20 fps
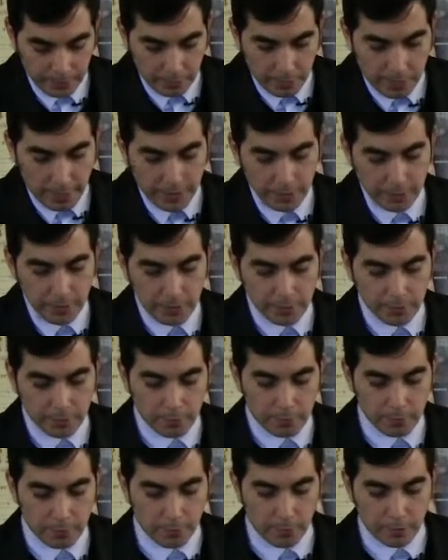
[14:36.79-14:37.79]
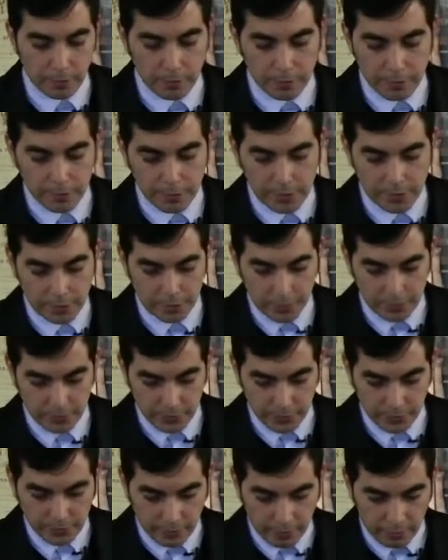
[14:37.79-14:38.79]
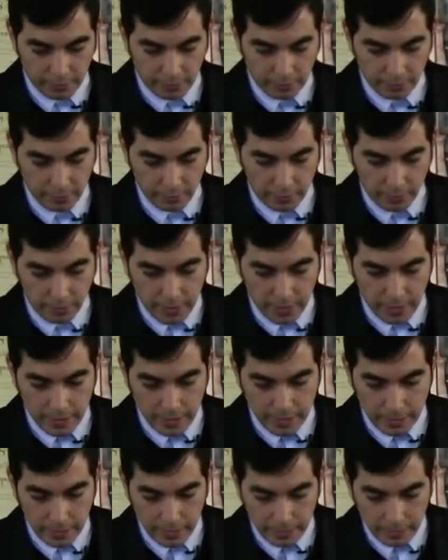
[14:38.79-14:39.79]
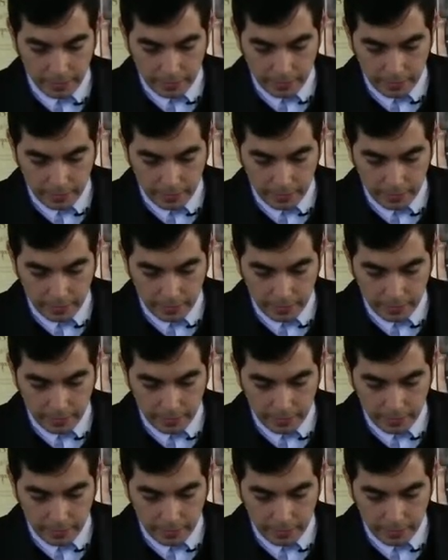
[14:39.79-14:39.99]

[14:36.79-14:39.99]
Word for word: grasping for worldly riches instead of, laying,